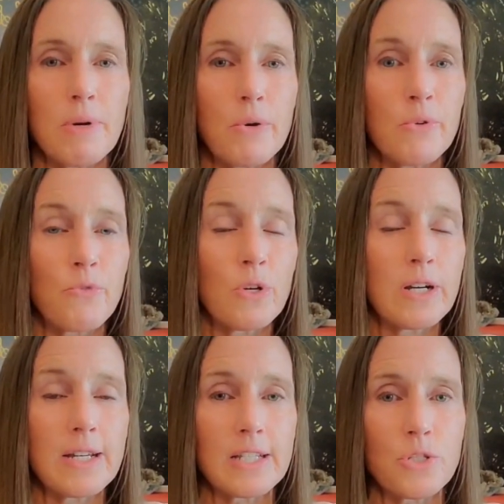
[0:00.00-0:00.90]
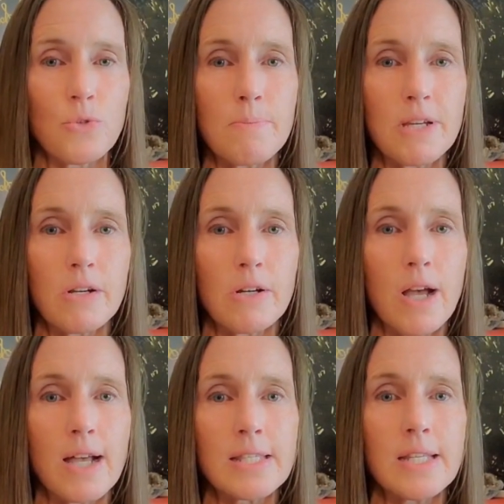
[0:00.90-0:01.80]
But if we're in extreme
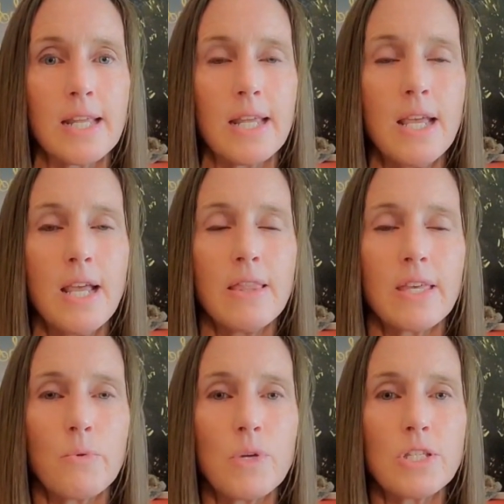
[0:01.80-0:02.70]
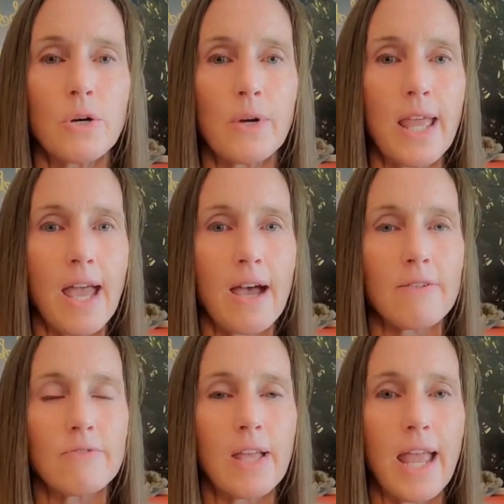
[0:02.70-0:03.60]
curiosity, then we don't
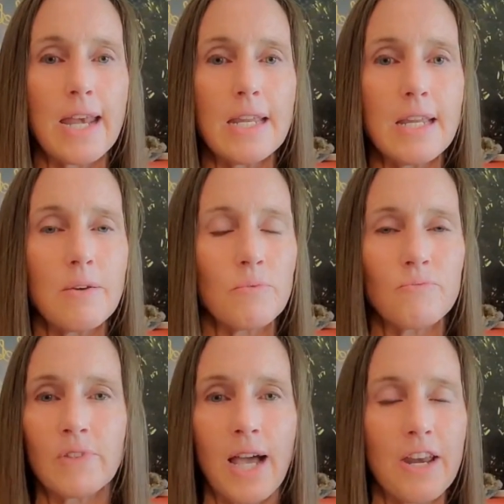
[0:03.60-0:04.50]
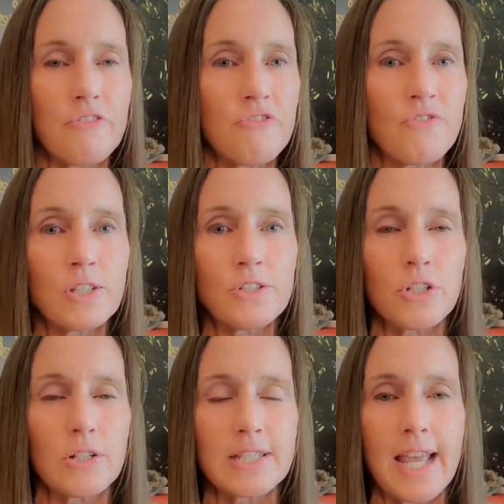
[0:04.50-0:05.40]
have any kind of
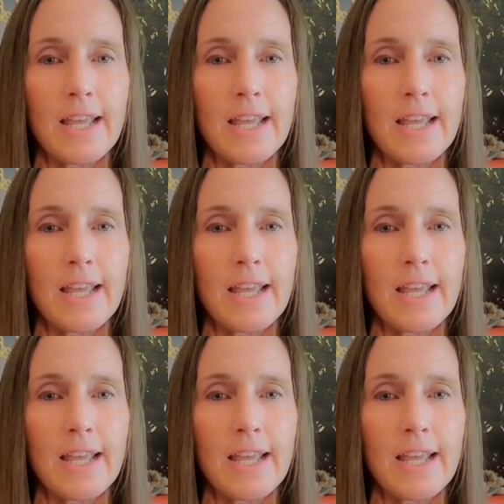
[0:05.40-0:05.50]
filters.